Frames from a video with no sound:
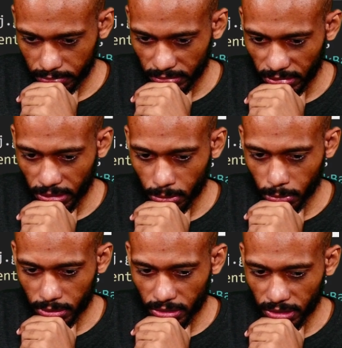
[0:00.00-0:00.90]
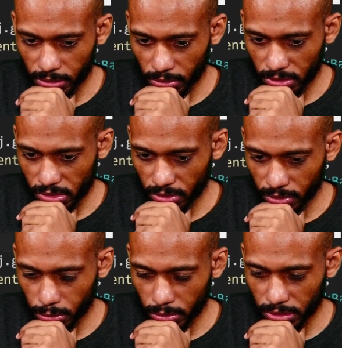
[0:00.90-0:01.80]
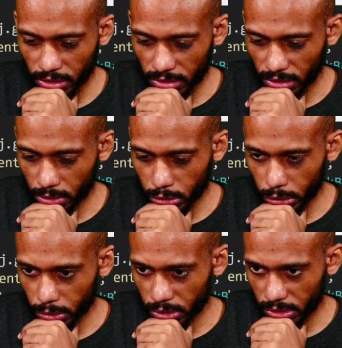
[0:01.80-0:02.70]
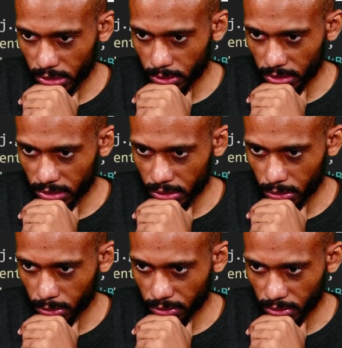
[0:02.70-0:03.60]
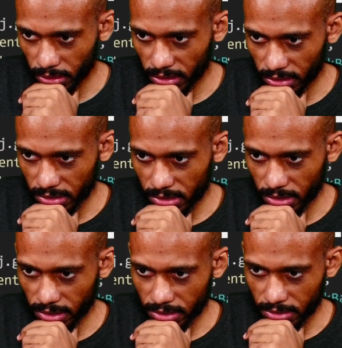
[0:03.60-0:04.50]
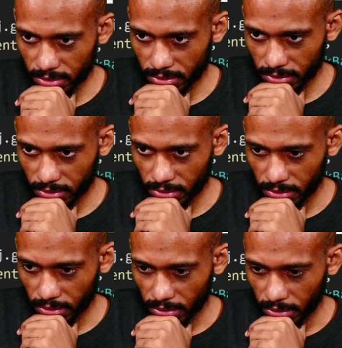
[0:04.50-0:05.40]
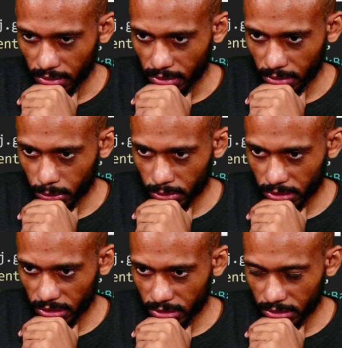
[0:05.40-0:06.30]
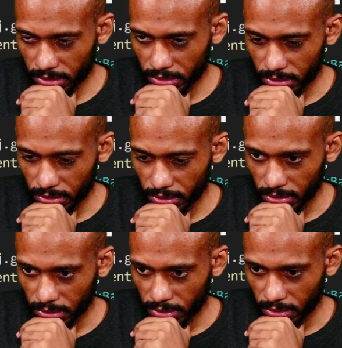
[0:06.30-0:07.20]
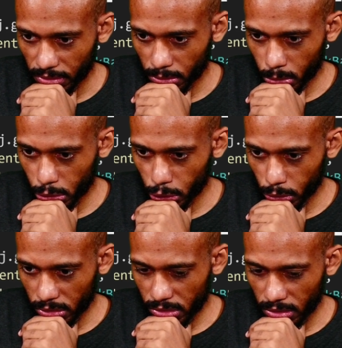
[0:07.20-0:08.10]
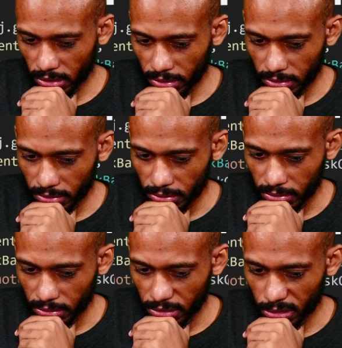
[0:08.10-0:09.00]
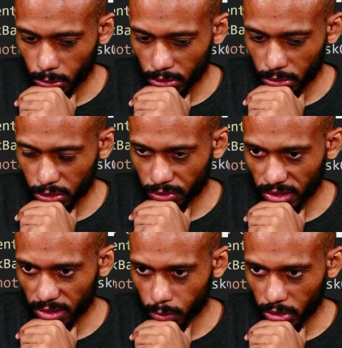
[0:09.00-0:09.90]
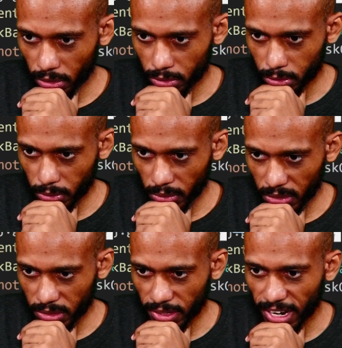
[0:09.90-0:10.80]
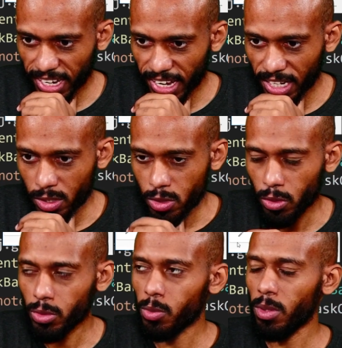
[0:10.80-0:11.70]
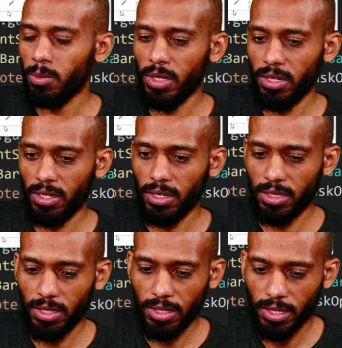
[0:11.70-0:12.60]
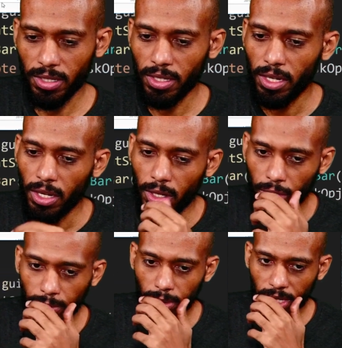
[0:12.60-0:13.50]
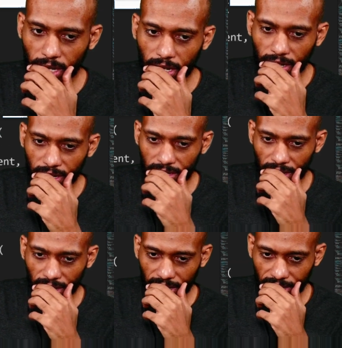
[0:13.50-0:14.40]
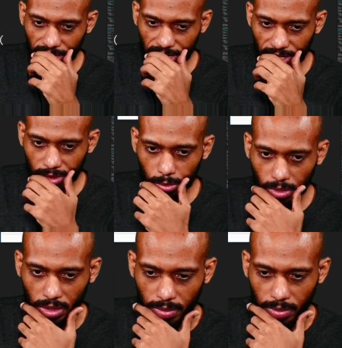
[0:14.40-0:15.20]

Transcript: here we delete on the server, it will delete and it shows so delete. So if you click this delete, it will delete it. It will show the snack. It will notify the parent to re-render again, so it will be re-rendering. If we click the tailing edit one,